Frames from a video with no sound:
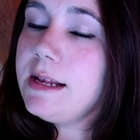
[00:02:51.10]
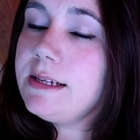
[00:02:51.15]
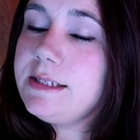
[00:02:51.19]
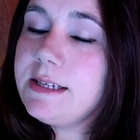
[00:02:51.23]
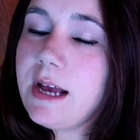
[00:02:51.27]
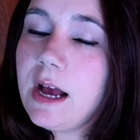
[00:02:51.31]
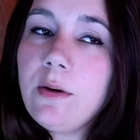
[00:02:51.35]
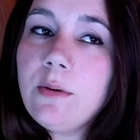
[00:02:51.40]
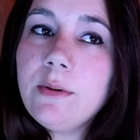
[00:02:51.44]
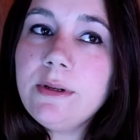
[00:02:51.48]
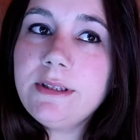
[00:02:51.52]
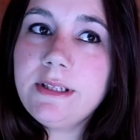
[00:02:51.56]

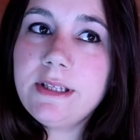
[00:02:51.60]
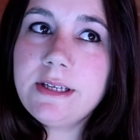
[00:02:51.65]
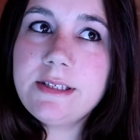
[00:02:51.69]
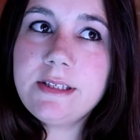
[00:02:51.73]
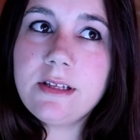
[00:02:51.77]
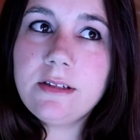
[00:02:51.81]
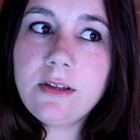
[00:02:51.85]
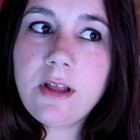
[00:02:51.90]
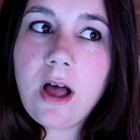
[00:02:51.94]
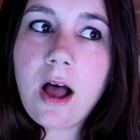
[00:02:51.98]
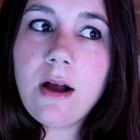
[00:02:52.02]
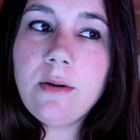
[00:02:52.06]
dealt with this
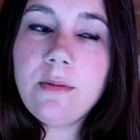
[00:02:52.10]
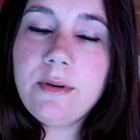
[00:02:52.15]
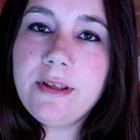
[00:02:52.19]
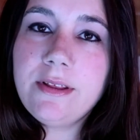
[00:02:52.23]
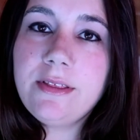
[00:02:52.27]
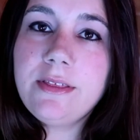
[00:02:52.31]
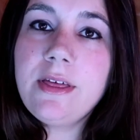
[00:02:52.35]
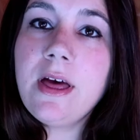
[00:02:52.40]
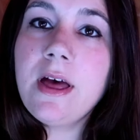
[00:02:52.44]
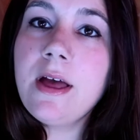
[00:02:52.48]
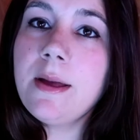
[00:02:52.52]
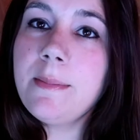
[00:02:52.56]
a lot
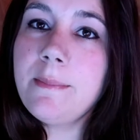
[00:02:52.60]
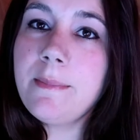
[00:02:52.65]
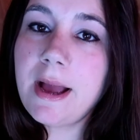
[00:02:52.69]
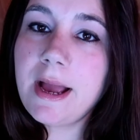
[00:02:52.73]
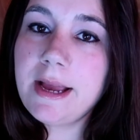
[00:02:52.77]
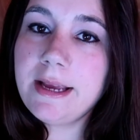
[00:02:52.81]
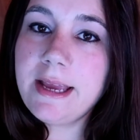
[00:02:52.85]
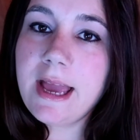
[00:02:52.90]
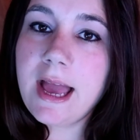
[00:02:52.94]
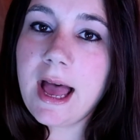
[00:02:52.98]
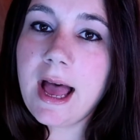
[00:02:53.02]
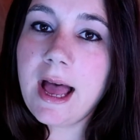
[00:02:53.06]
with
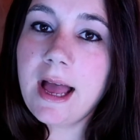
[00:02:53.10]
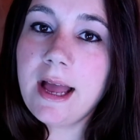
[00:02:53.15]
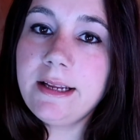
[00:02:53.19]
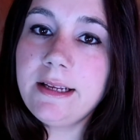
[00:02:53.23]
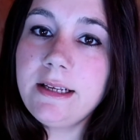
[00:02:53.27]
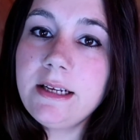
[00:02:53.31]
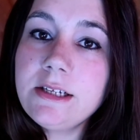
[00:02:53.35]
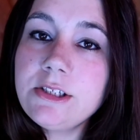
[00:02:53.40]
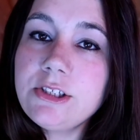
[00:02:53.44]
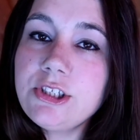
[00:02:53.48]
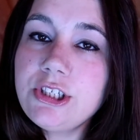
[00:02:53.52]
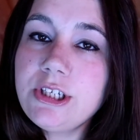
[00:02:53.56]
my cat
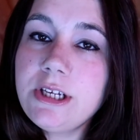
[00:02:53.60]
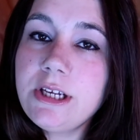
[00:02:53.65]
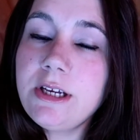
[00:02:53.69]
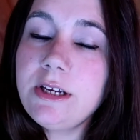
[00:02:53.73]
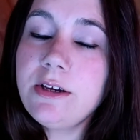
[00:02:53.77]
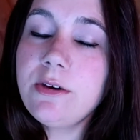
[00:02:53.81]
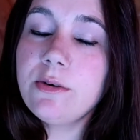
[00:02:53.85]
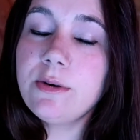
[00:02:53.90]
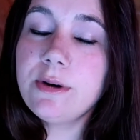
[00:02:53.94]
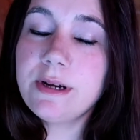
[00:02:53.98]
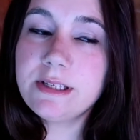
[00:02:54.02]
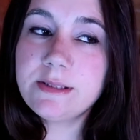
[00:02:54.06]
Ichi,
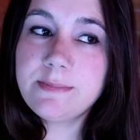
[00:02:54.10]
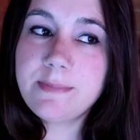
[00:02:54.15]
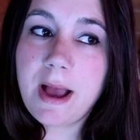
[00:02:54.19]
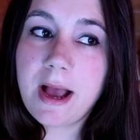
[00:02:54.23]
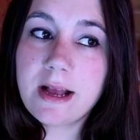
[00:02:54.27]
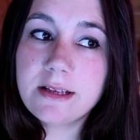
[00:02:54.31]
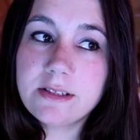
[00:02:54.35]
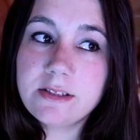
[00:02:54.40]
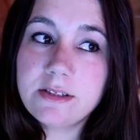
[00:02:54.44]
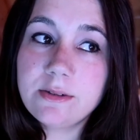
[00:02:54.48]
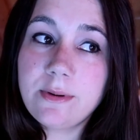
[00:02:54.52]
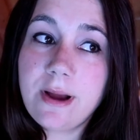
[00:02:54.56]
who has
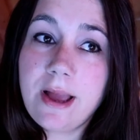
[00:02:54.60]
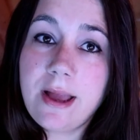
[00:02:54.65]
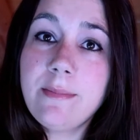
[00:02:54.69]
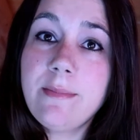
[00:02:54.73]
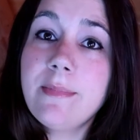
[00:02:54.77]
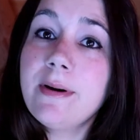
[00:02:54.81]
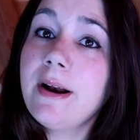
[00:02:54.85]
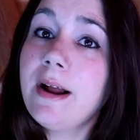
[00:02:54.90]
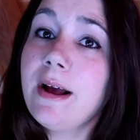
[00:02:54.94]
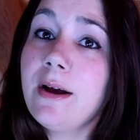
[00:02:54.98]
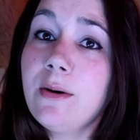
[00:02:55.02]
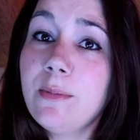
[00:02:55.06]
passed away,
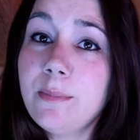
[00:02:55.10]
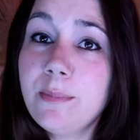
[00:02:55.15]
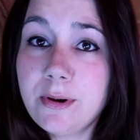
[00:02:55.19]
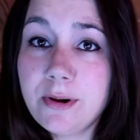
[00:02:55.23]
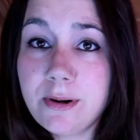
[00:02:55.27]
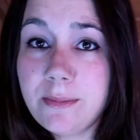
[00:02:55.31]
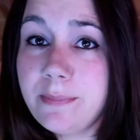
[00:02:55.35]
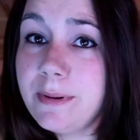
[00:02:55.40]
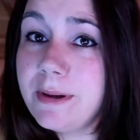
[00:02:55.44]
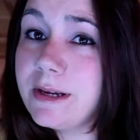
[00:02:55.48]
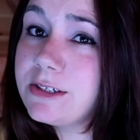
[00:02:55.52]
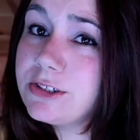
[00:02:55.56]
but I'll put
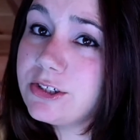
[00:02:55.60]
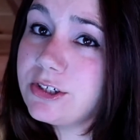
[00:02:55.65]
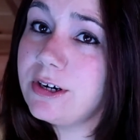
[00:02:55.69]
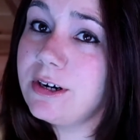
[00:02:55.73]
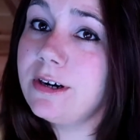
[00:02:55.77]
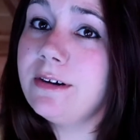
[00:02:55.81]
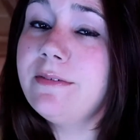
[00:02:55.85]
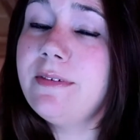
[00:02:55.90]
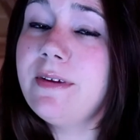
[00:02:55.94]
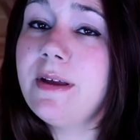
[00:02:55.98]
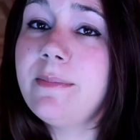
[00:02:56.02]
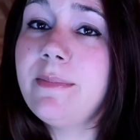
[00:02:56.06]
a picture
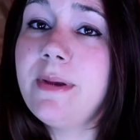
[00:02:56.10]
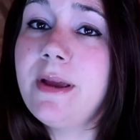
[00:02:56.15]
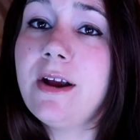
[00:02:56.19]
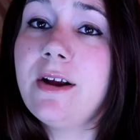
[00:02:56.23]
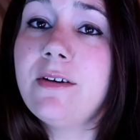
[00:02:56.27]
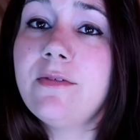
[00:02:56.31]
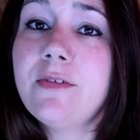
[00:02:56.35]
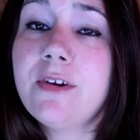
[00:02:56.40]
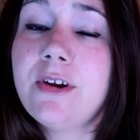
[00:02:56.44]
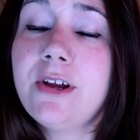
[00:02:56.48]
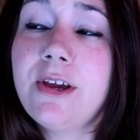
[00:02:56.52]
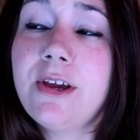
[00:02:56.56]
of him here for